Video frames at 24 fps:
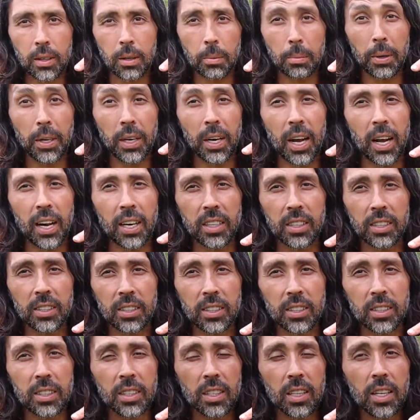the
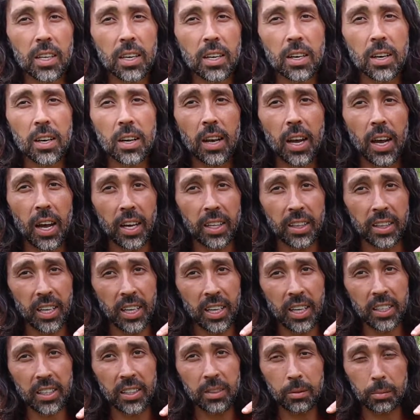bananas, and
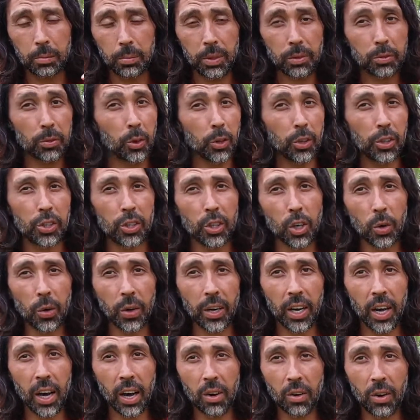then before you
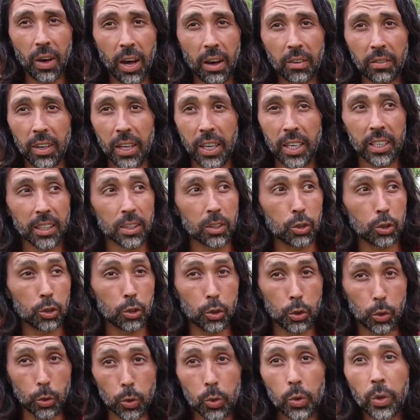know it, I'll have like
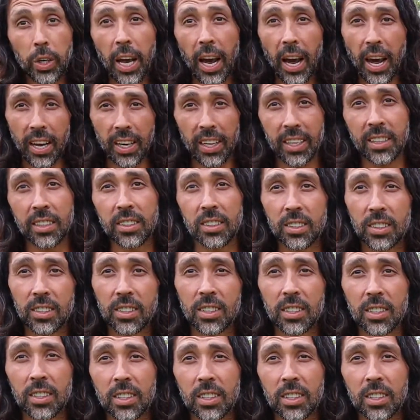2-gallon